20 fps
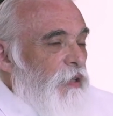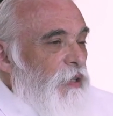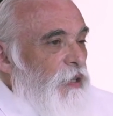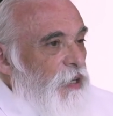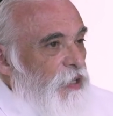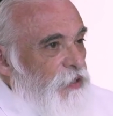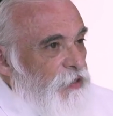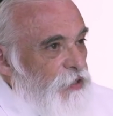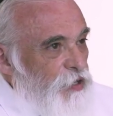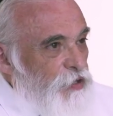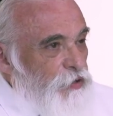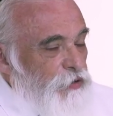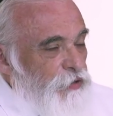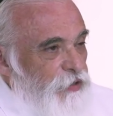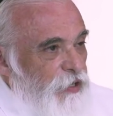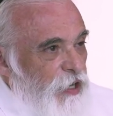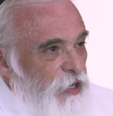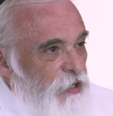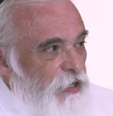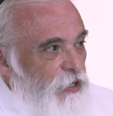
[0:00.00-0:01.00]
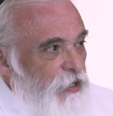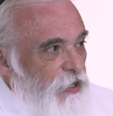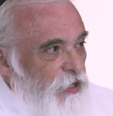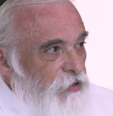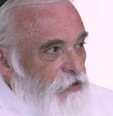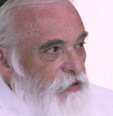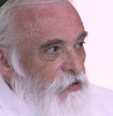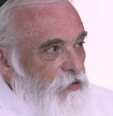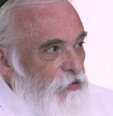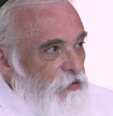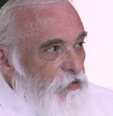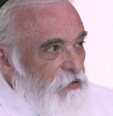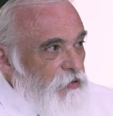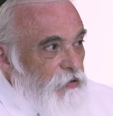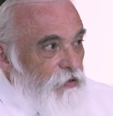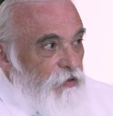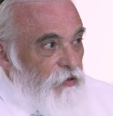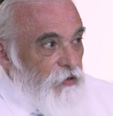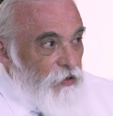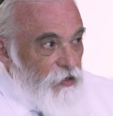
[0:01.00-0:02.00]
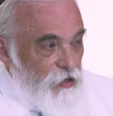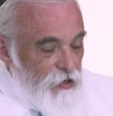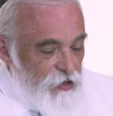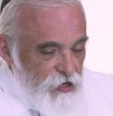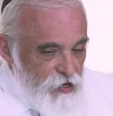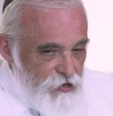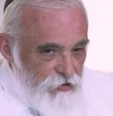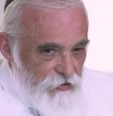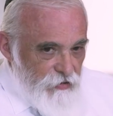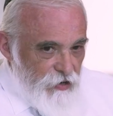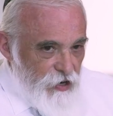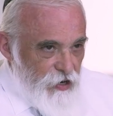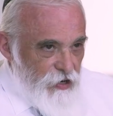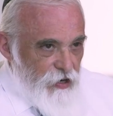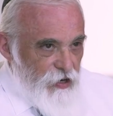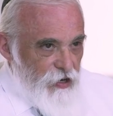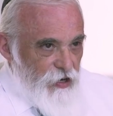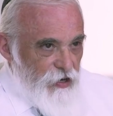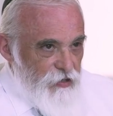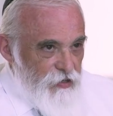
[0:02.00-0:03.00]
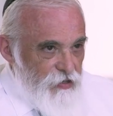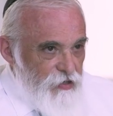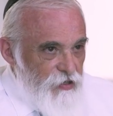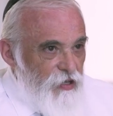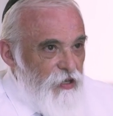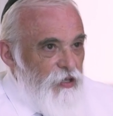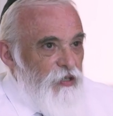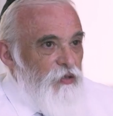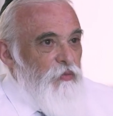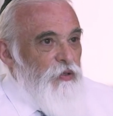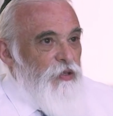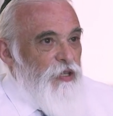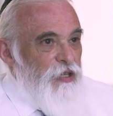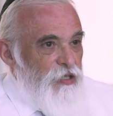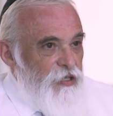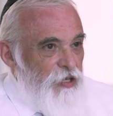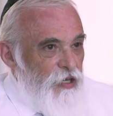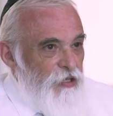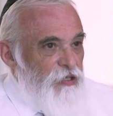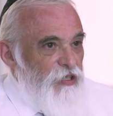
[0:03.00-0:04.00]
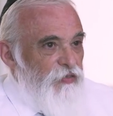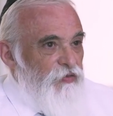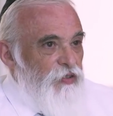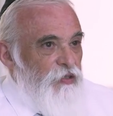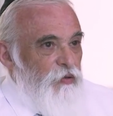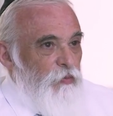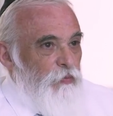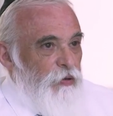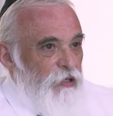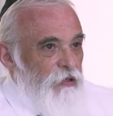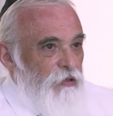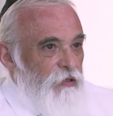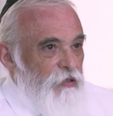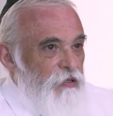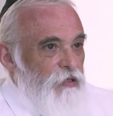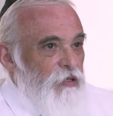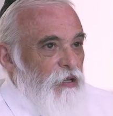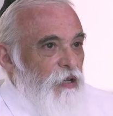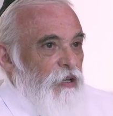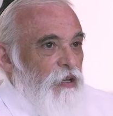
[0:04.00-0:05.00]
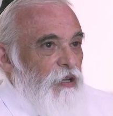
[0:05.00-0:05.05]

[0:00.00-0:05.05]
And He created us. He created us with His sense of independence.